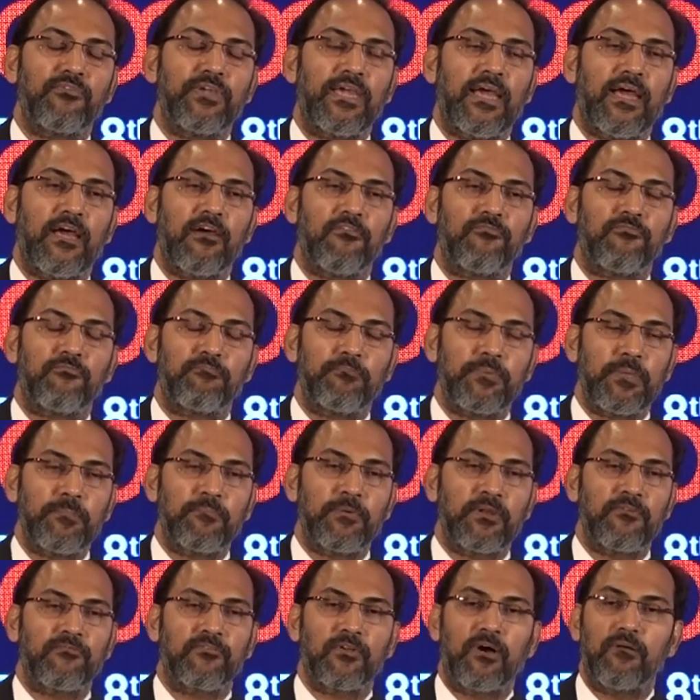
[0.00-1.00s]
We have
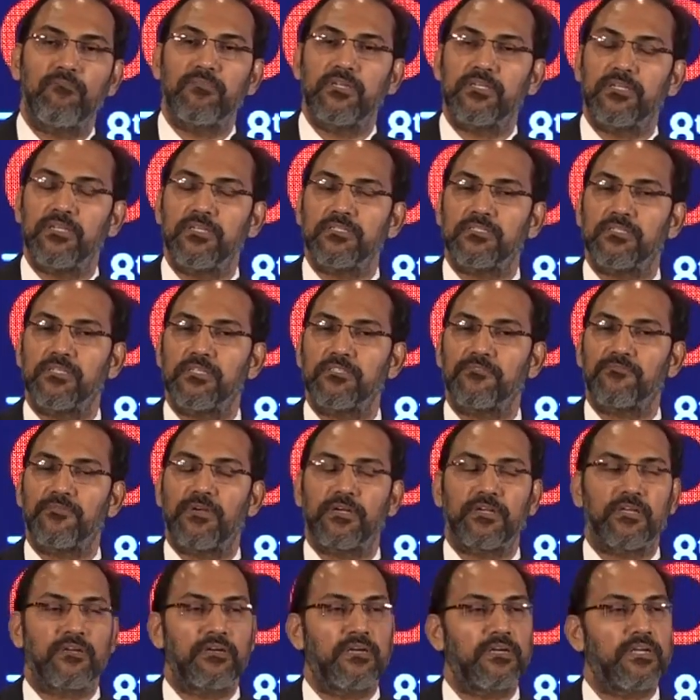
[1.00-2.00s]
people from the TCS
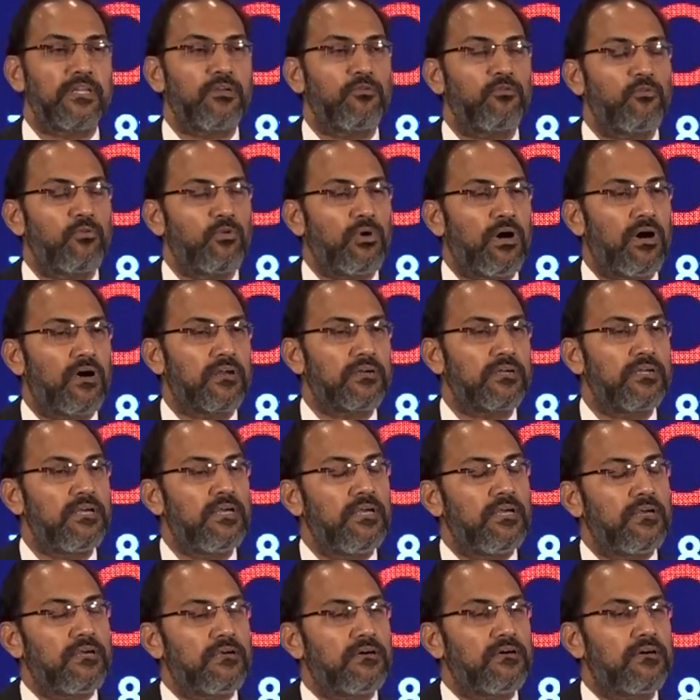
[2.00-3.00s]
fraternity who are
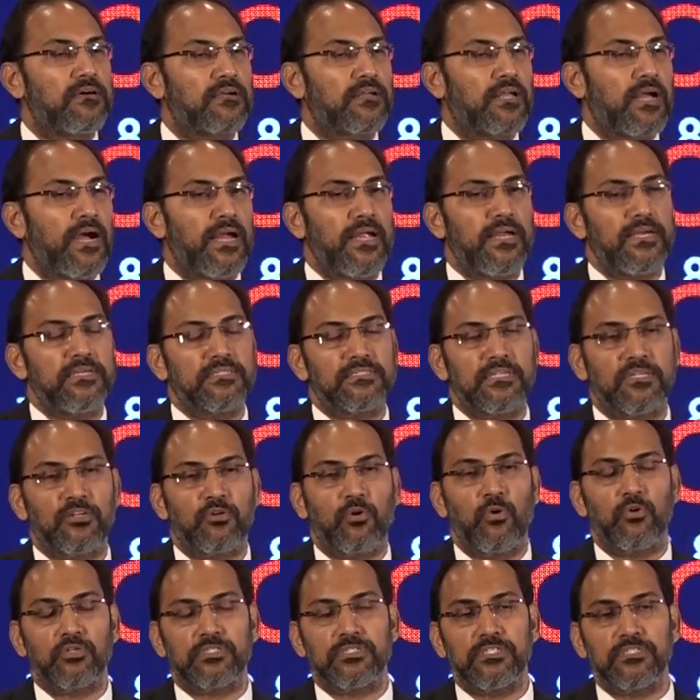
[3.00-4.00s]
guides and
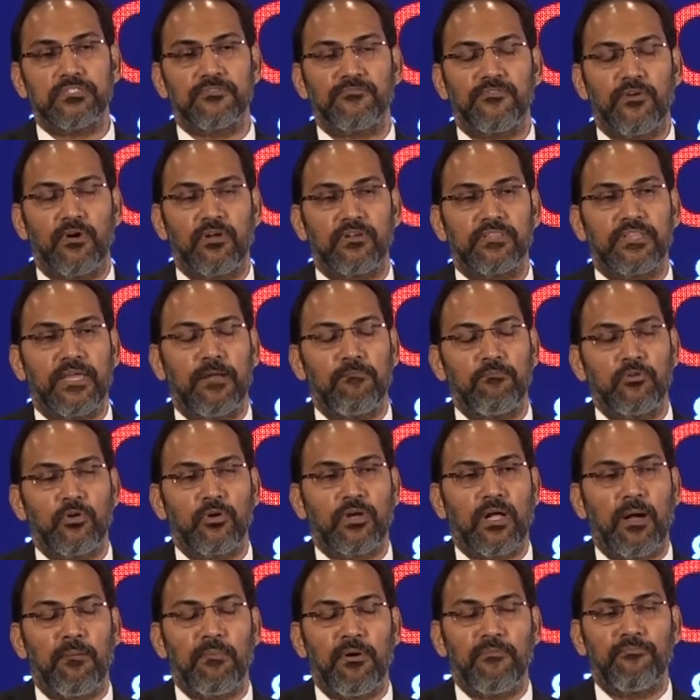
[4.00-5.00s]
coaches for them
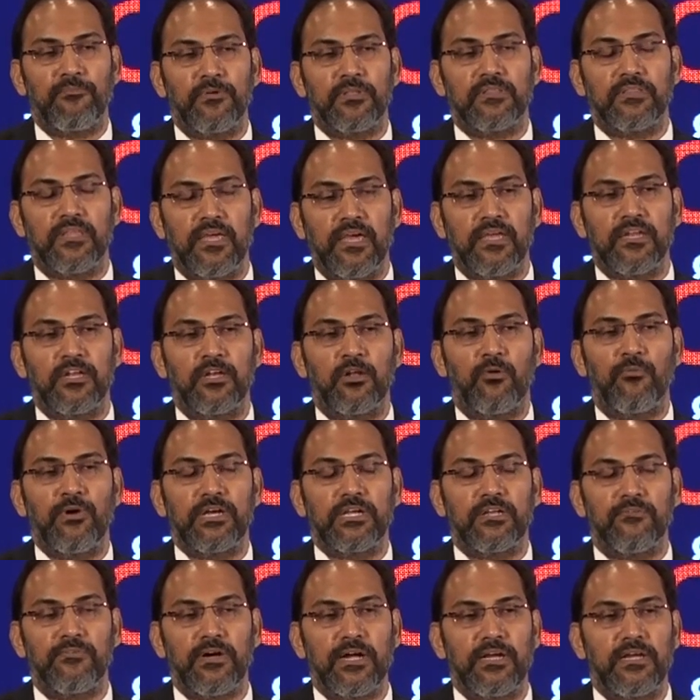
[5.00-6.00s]
to come up with their
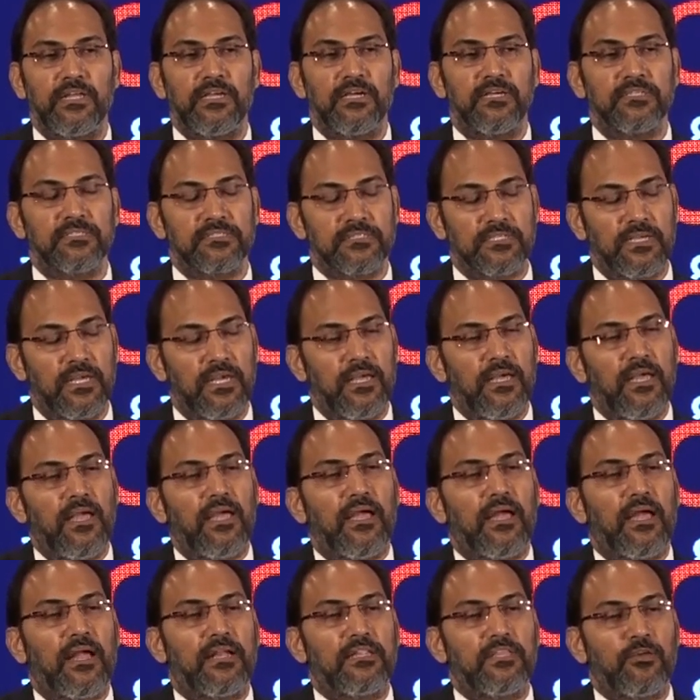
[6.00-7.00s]
innovative ideas.
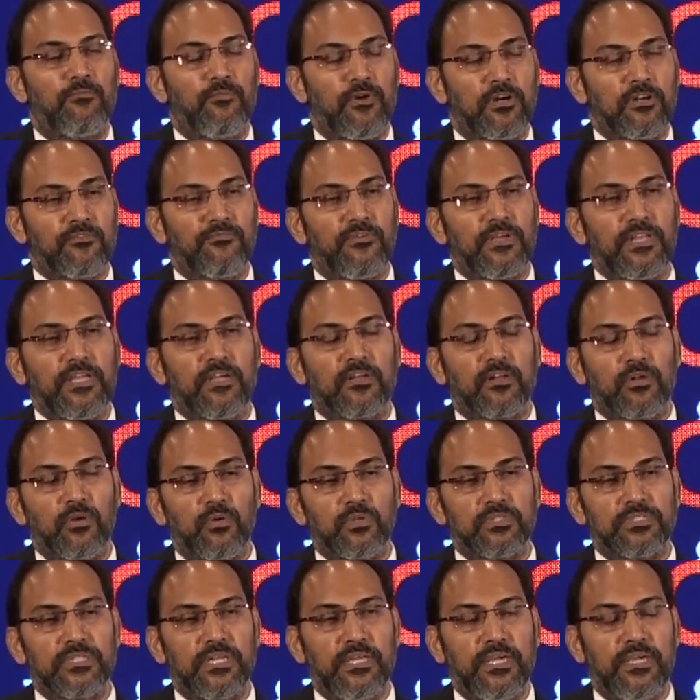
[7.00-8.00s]
And they work very
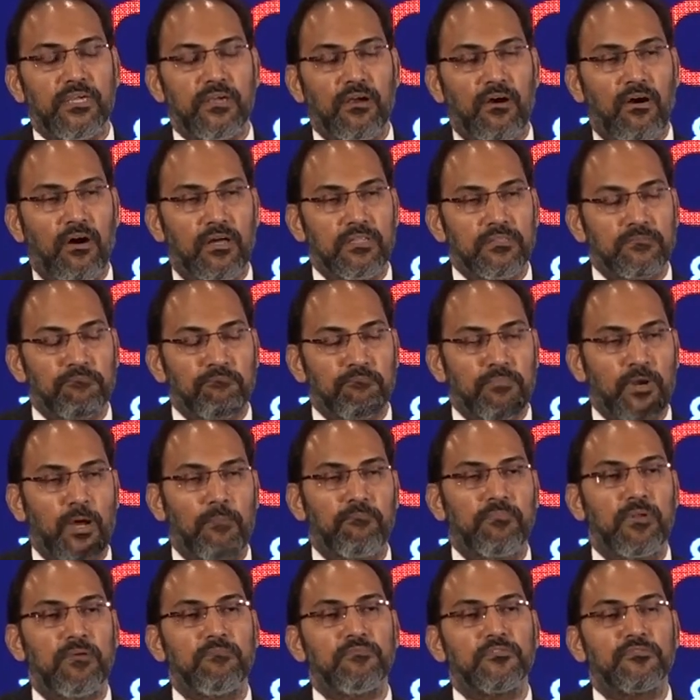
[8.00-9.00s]
closely on
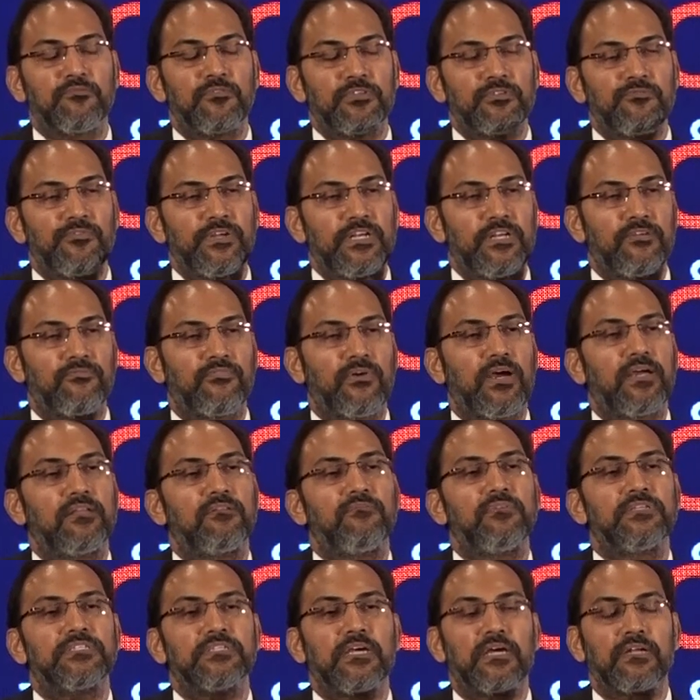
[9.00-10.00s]
problems which we
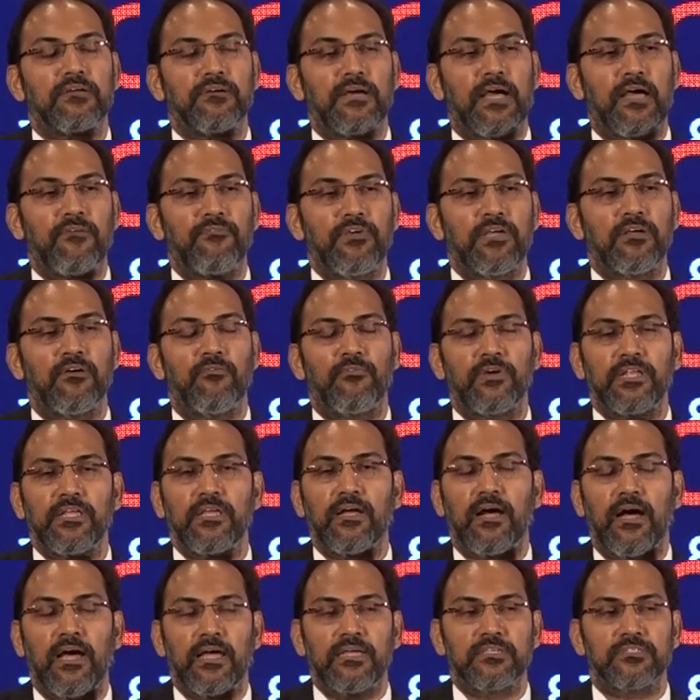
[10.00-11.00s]
define which are having a very
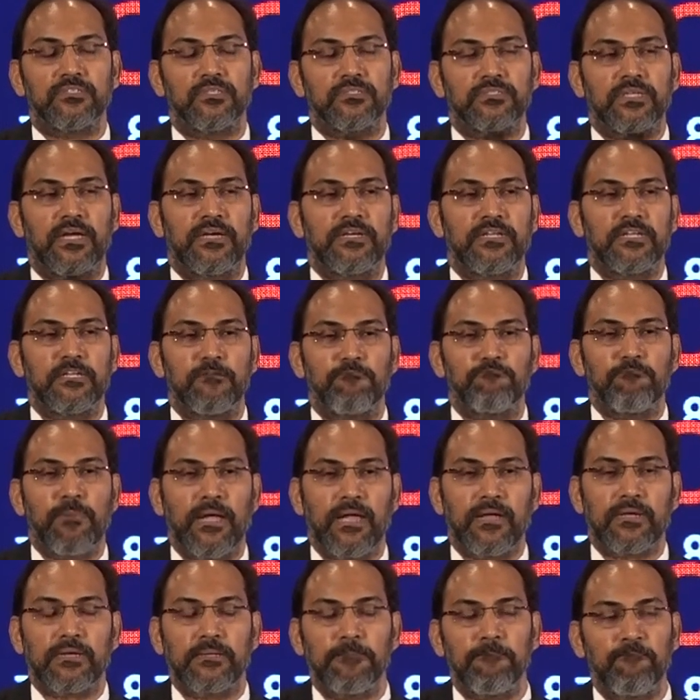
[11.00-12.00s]
high societal
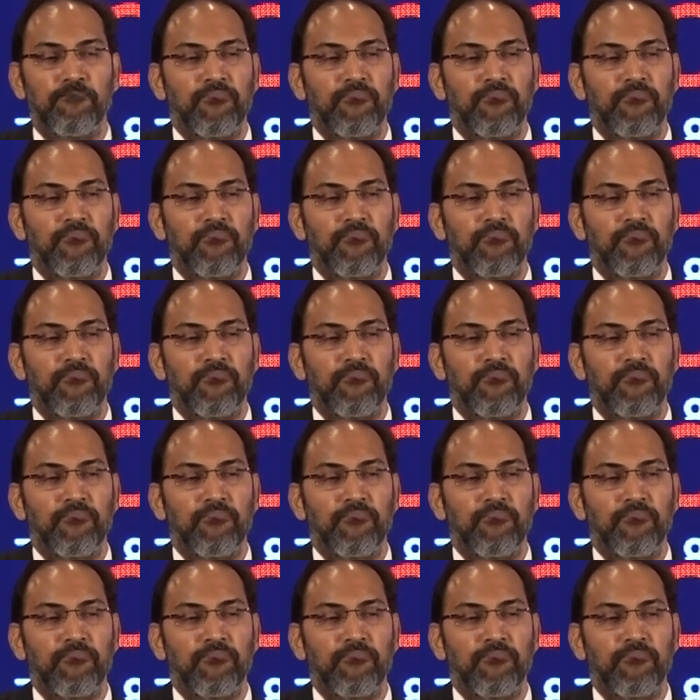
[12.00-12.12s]
impact.